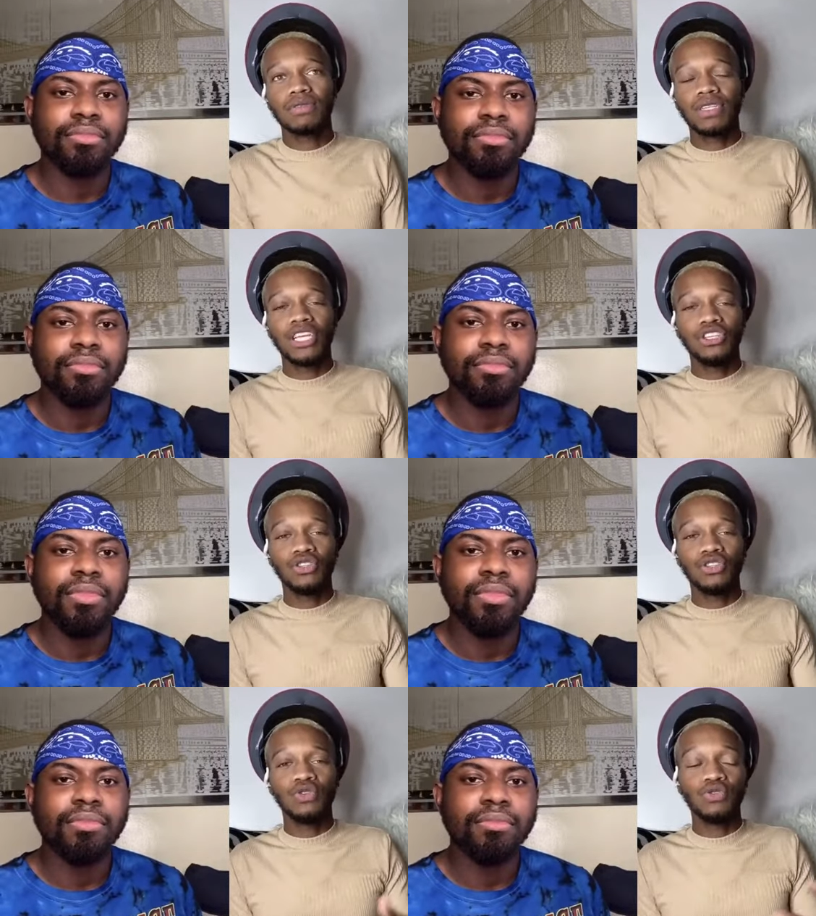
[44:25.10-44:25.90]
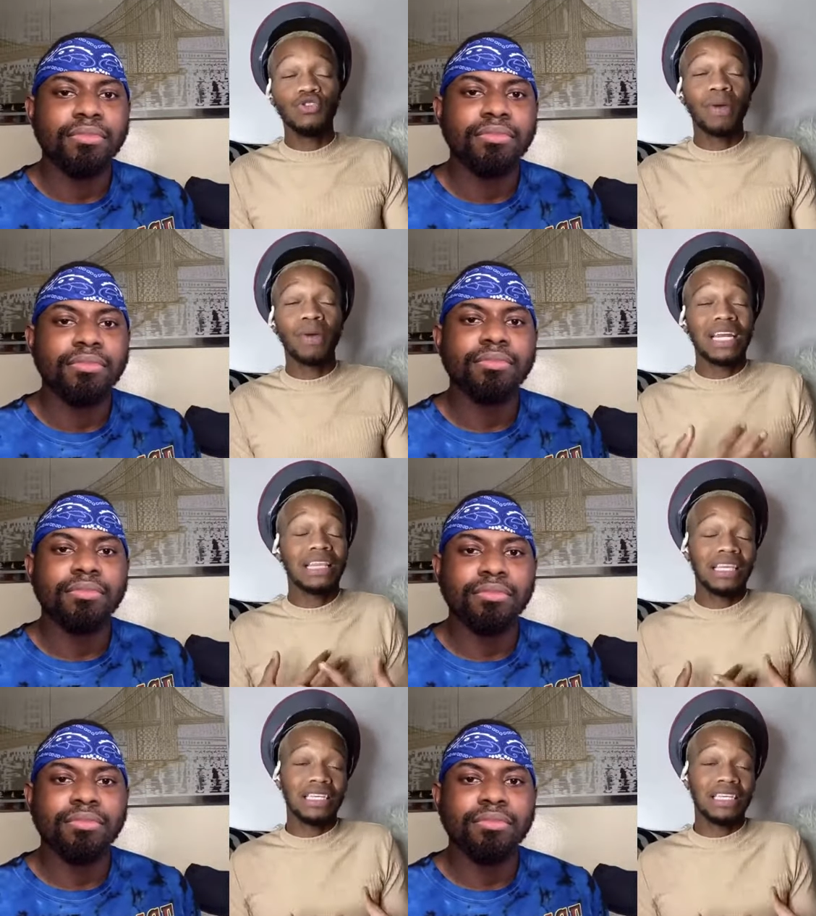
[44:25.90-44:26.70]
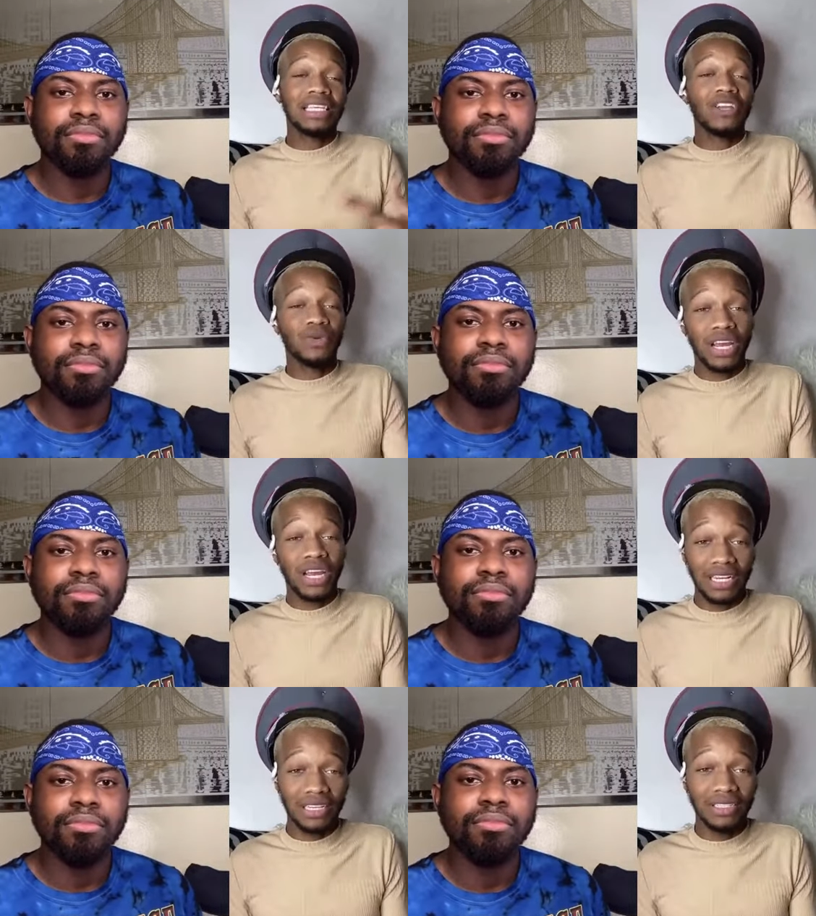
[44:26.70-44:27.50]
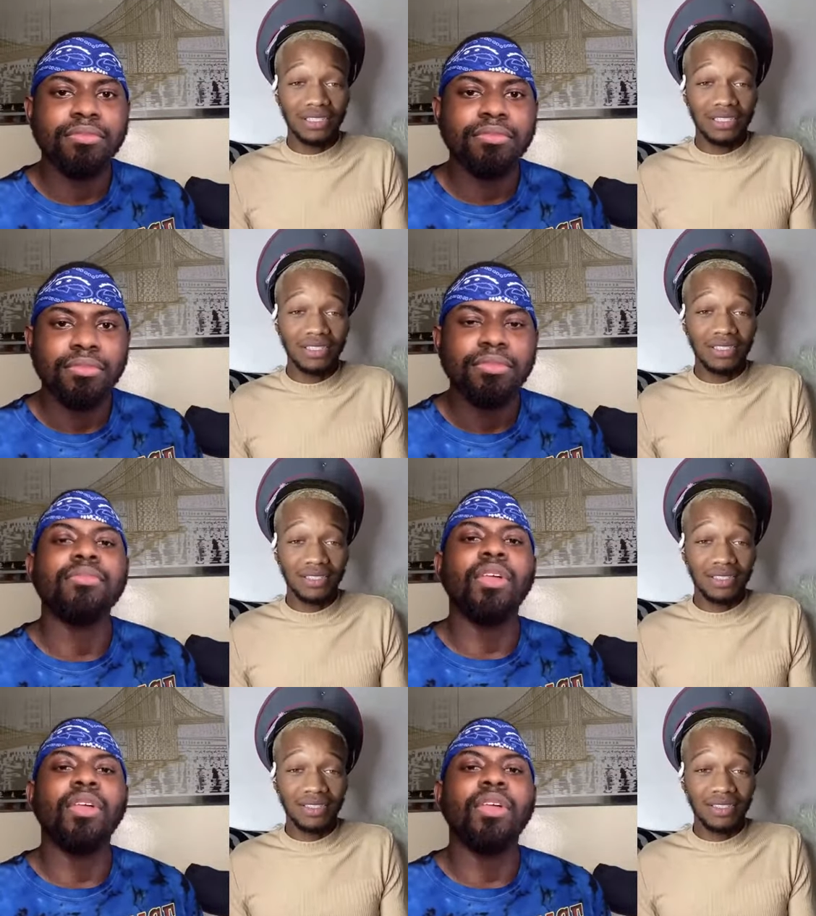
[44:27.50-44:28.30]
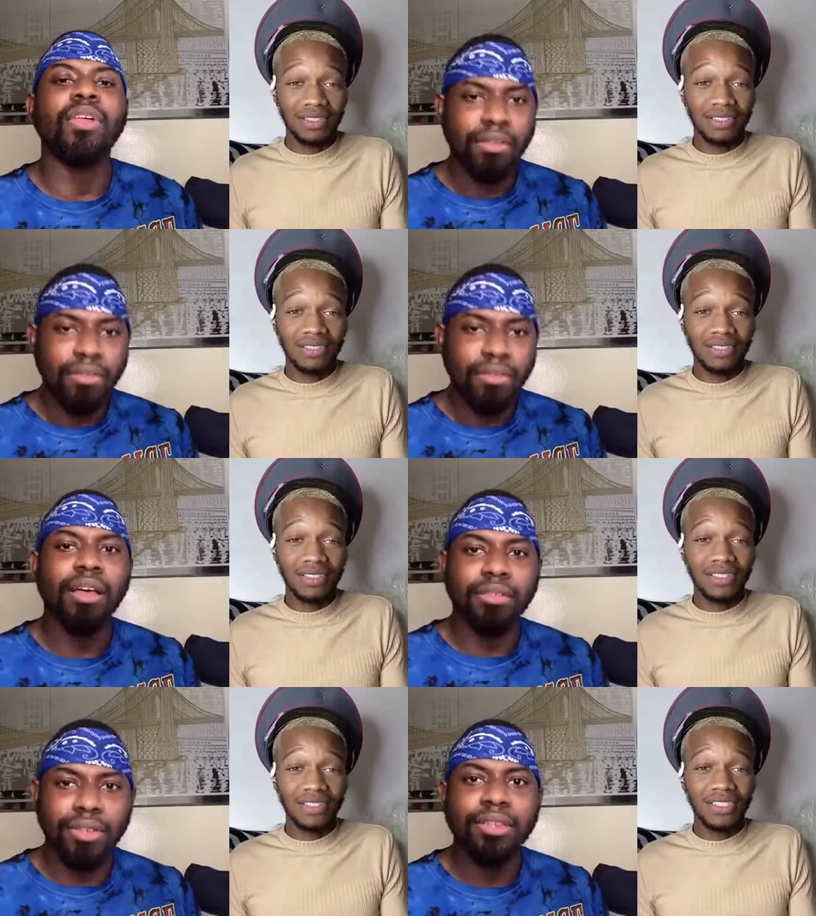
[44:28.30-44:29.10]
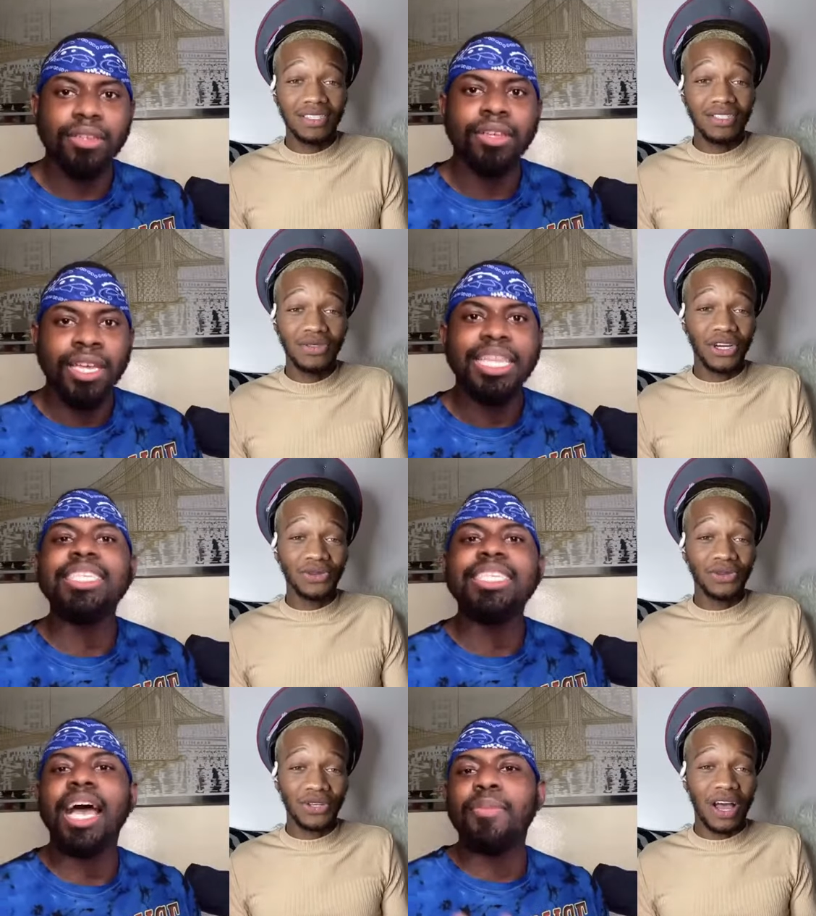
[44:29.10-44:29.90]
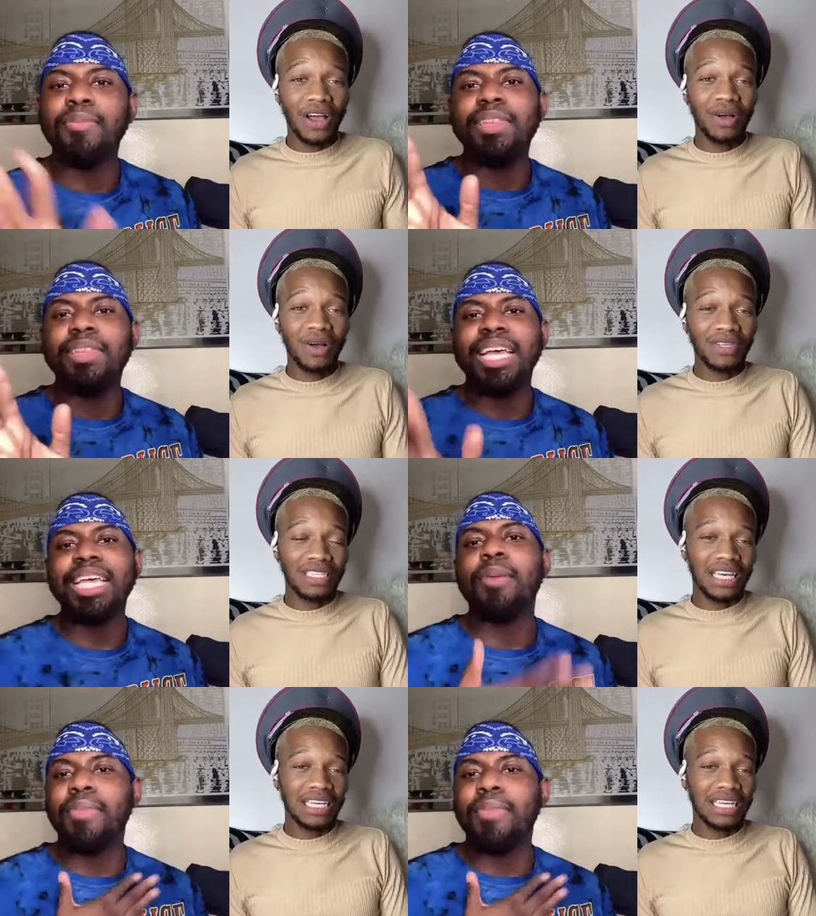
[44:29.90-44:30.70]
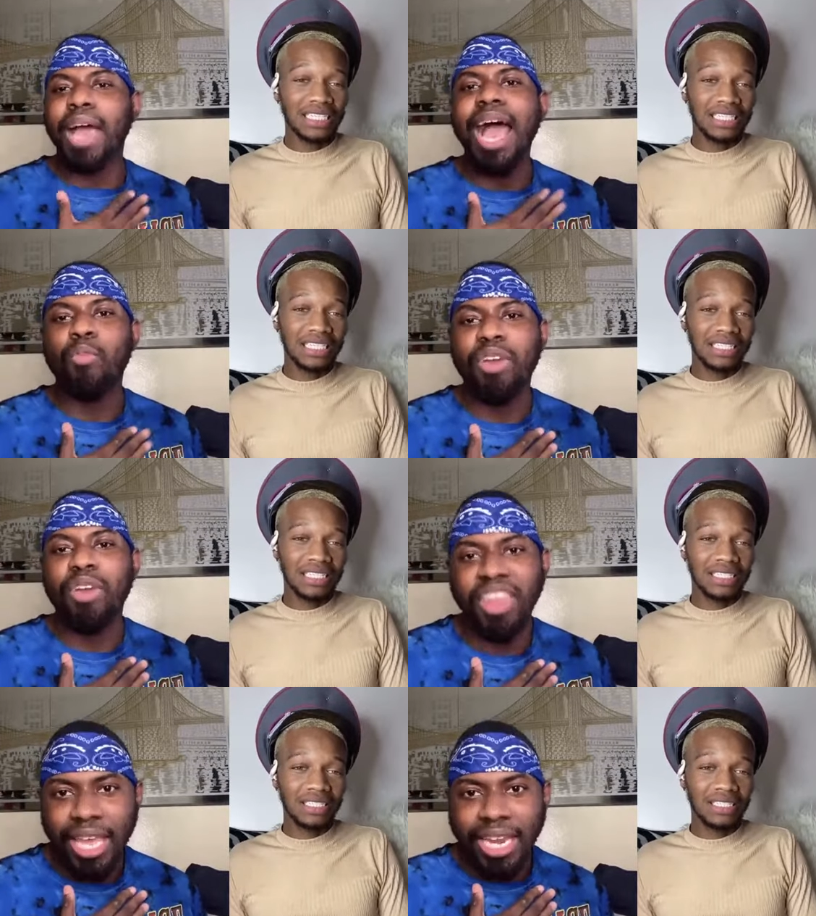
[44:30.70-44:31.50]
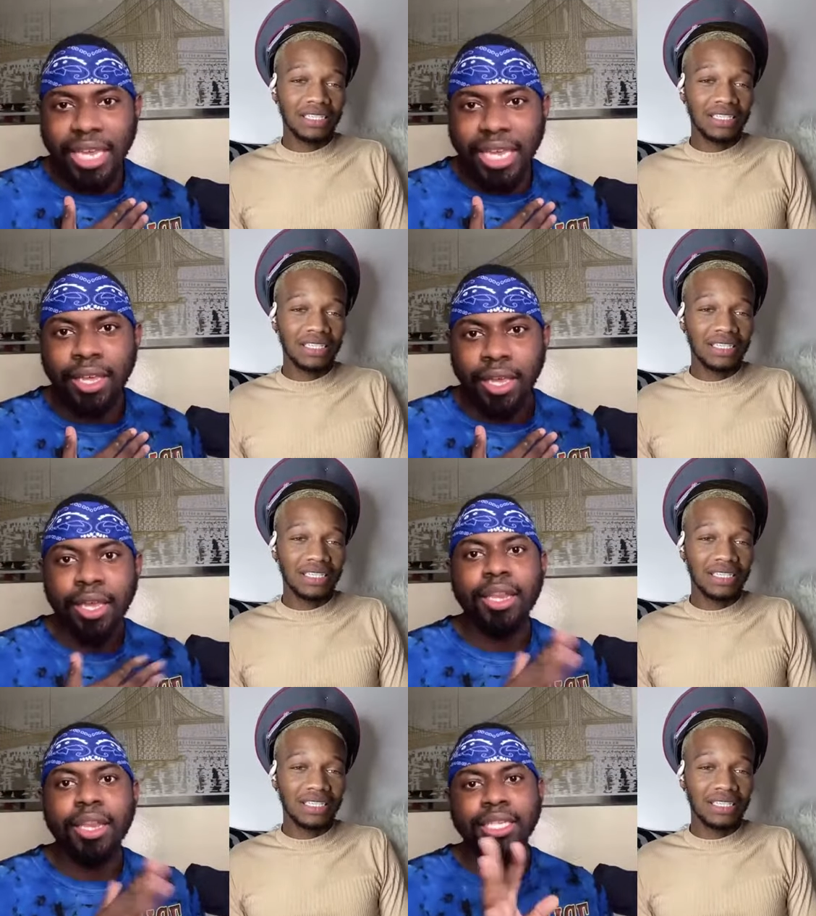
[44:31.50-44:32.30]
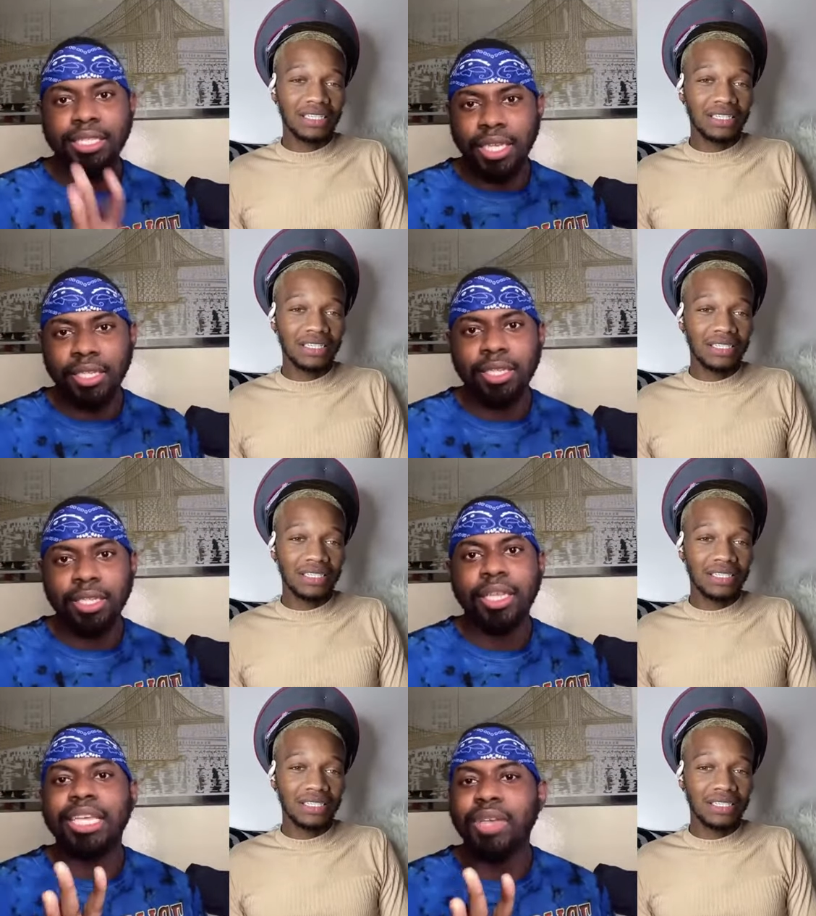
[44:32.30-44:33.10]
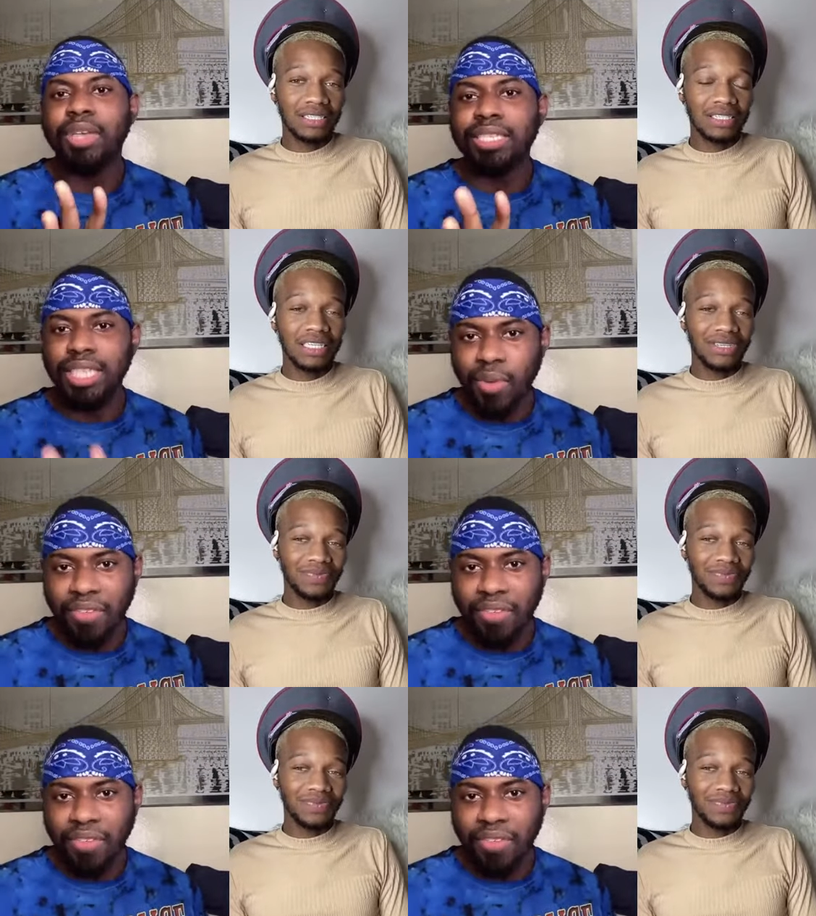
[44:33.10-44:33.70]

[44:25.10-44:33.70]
Speaker 1: than you you might not think that's how you were acting.
Speaker 2: Oh, okay, okay. You know, so that's I, how that's say. how I'm with Henny. Listen, that's why I stay yeah. away